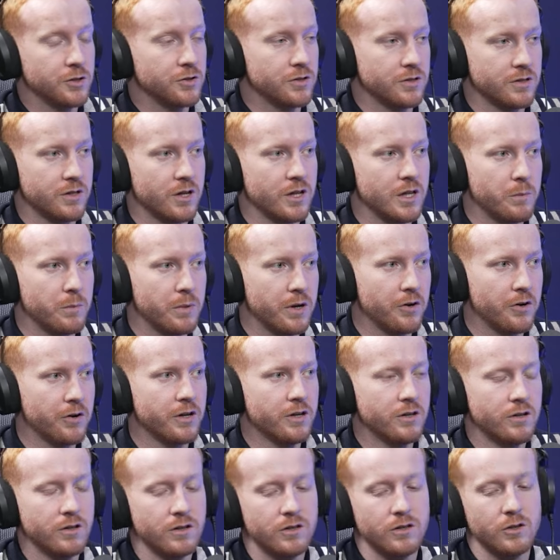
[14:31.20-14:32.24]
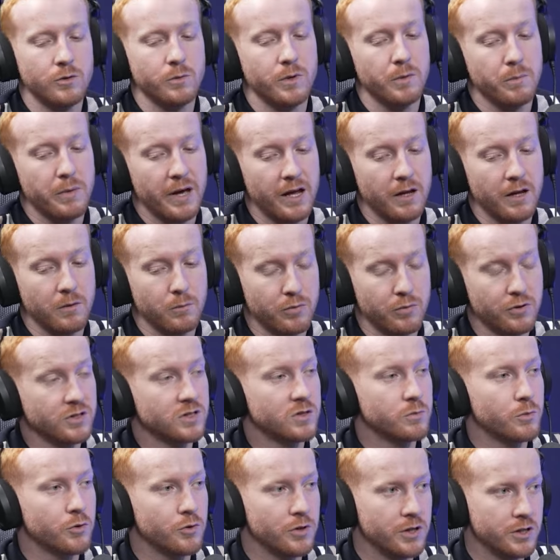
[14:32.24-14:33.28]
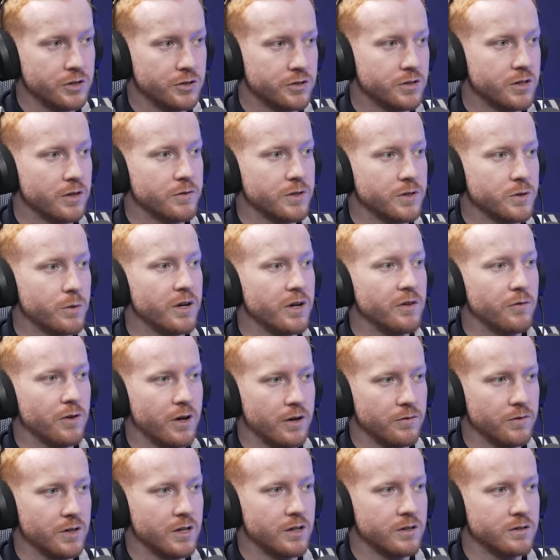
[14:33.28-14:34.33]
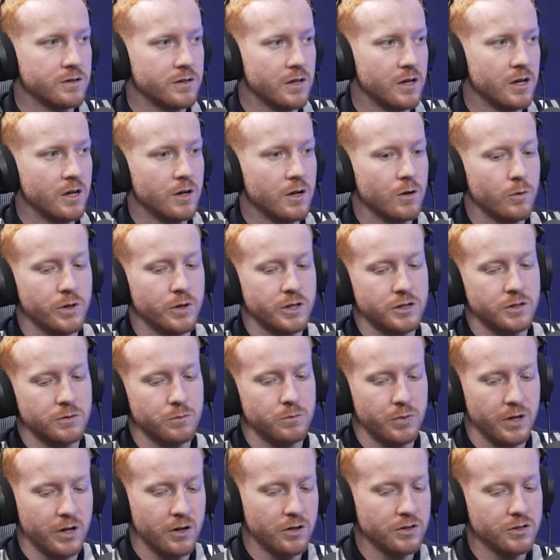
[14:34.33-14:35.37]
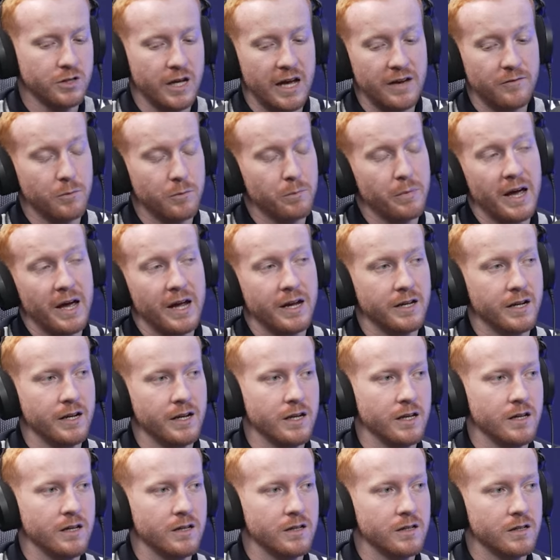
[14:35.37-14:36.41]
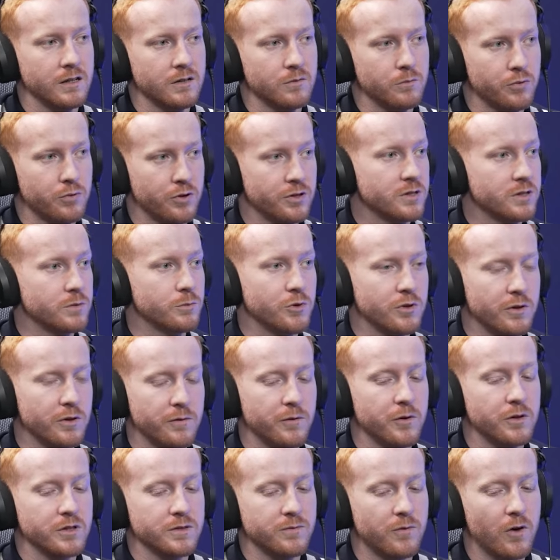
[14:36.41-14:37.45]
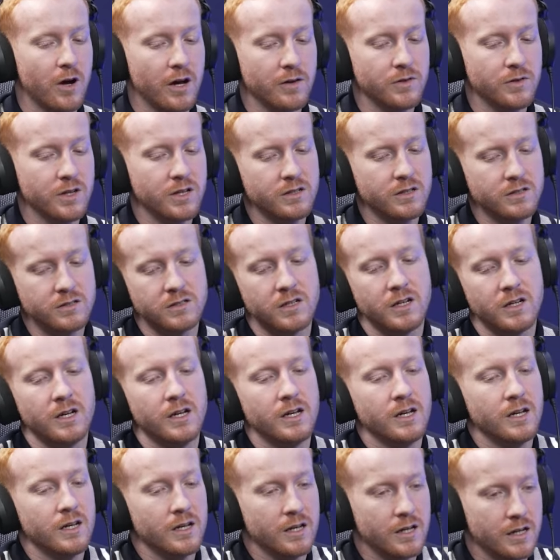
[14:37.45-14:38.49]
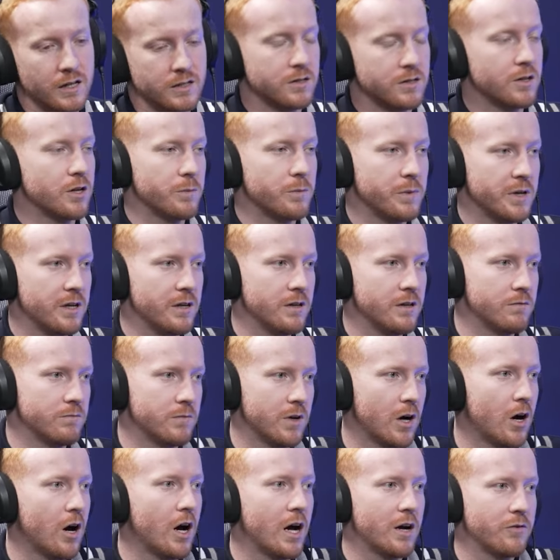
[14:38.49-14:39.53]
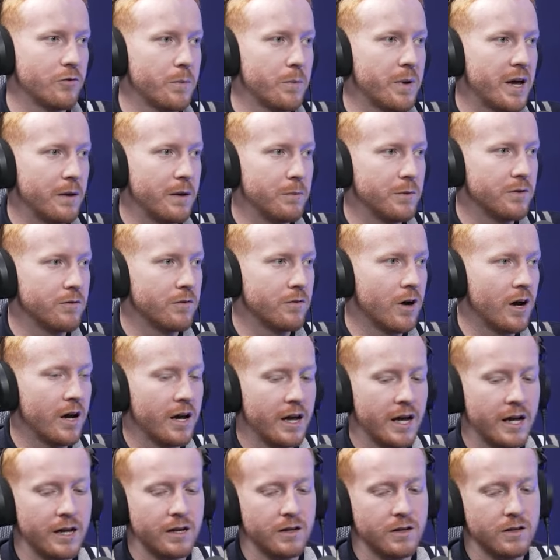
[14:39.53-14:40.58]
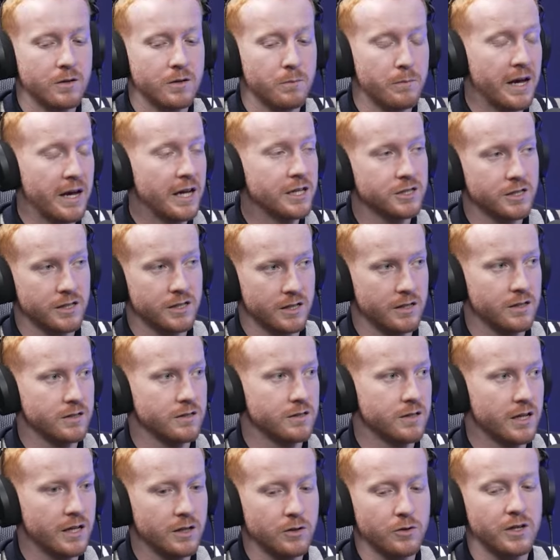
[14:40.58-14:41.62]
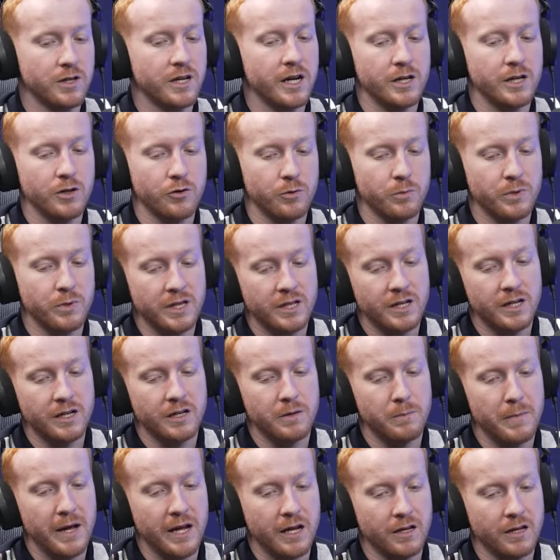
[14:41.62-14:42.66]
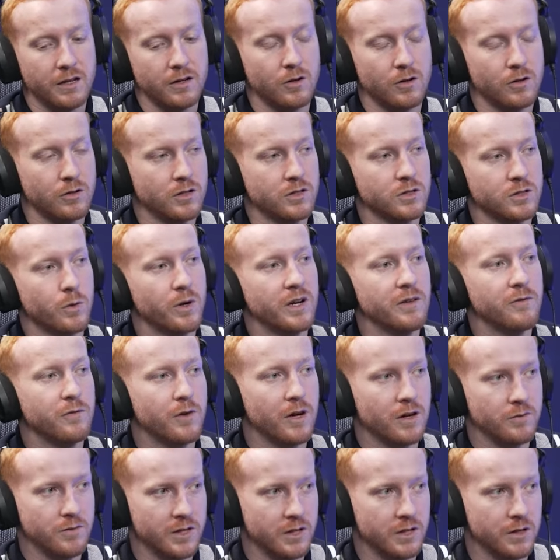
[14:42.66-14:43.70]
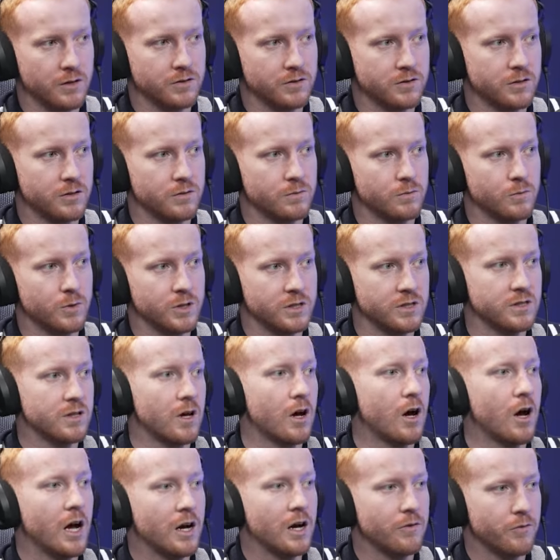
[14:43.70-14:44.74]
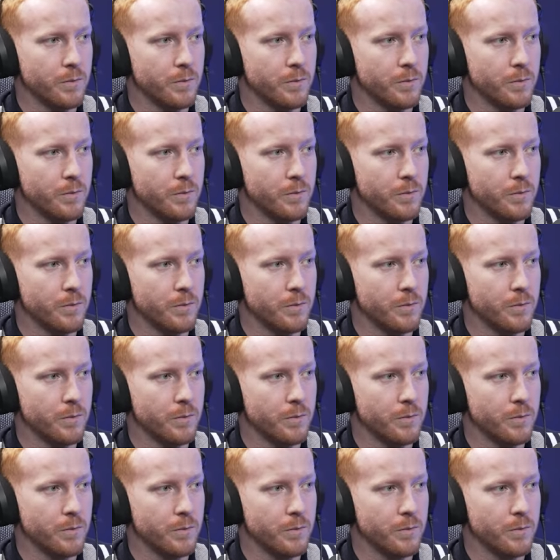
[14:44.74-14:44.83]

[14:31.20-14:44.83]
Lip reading: interest-only period, you'll be paying principal and interest over 25 years, which because you haven't paid any principal in the first 5 years, it's going to be a higher repayment, right? And the major lenders, they're looking at your ability to make it on the 25-year loan term, which is the higher